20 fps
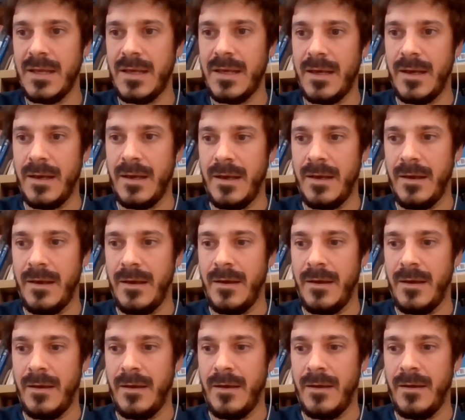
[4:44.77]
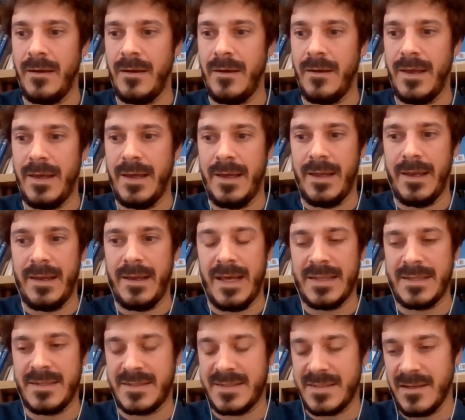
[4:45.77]
And
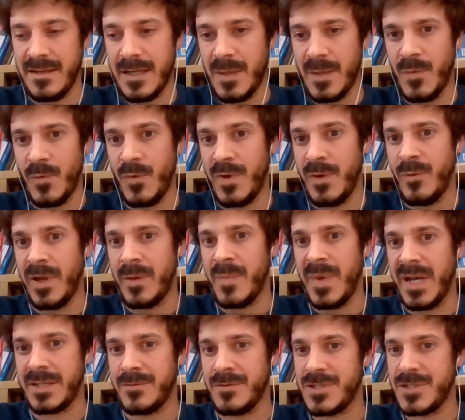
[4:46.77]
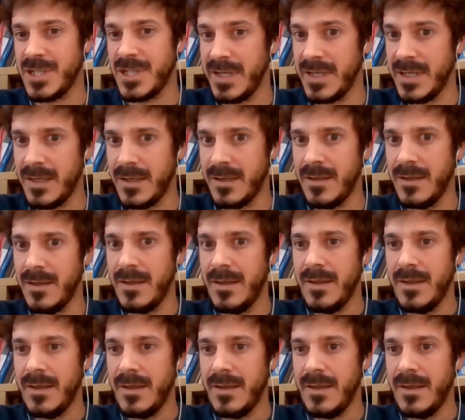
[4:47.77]
at the time, we went back to China.